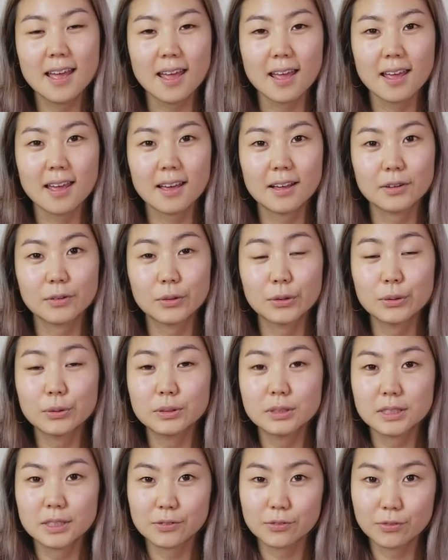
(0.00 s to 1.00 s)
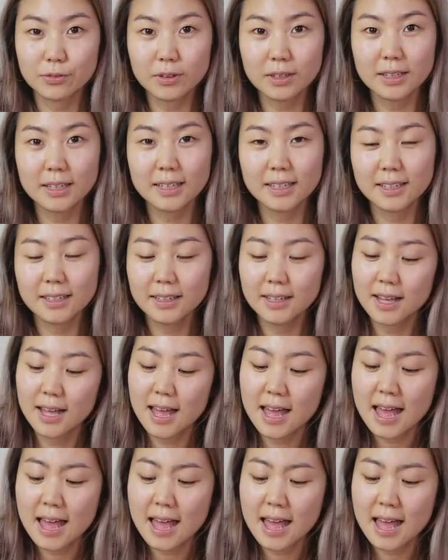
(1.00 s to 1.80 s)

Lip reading: and cruelty-free,